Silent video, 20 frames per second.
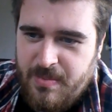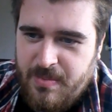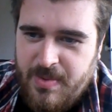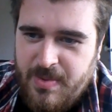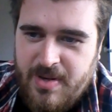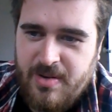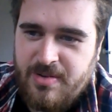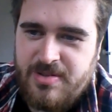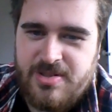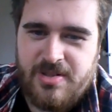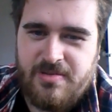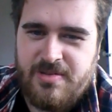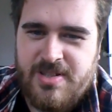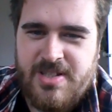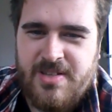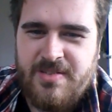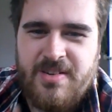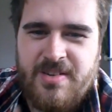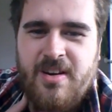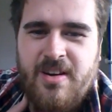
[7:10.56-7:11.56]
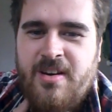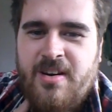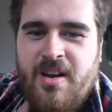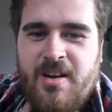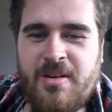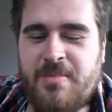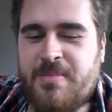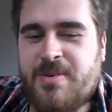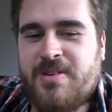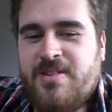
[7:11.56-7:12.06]
also received an
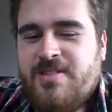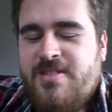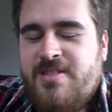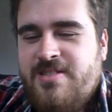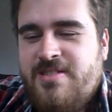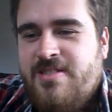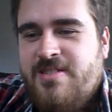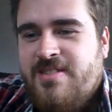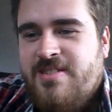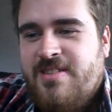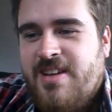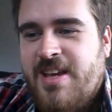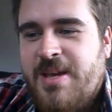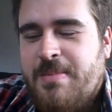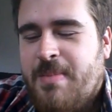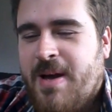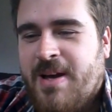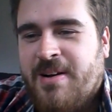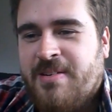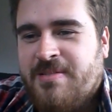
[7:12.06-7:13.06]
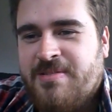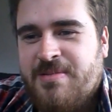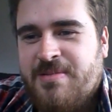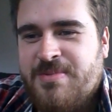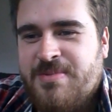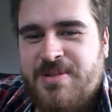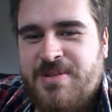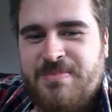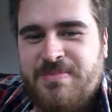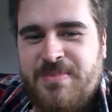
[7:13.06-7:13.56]
anonymous email from
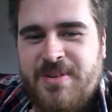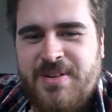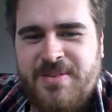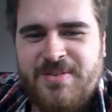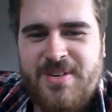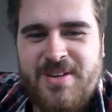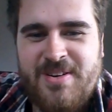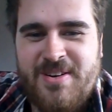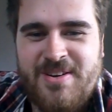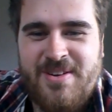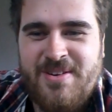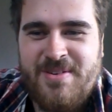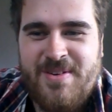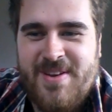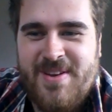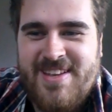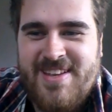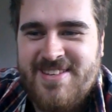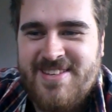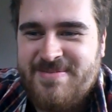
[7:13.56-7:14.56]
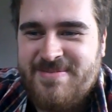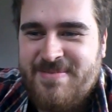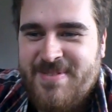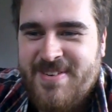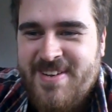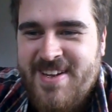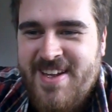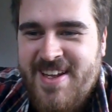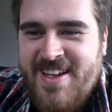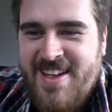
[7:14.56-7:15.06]
someone, who don't know who it is, but
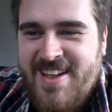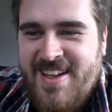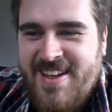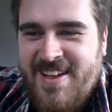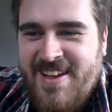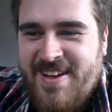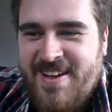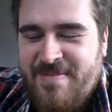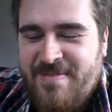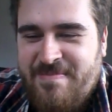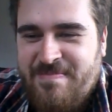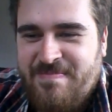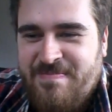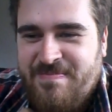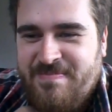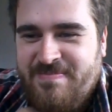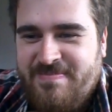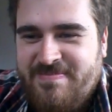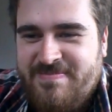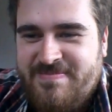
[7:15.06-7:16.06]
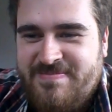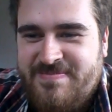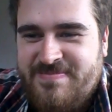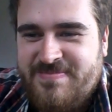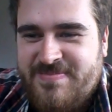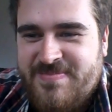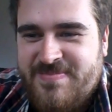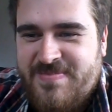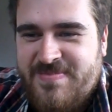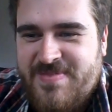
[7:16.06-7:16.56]
who
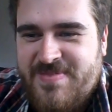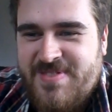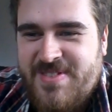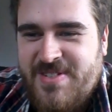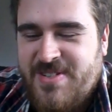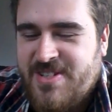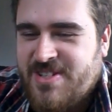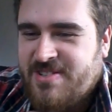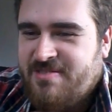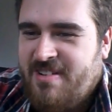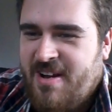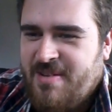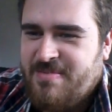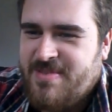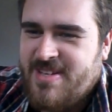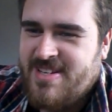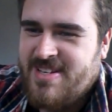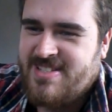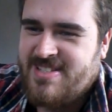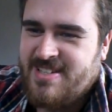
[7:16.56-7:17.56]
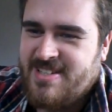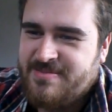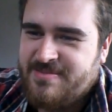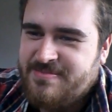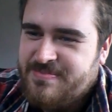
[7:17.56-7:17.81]
described it as that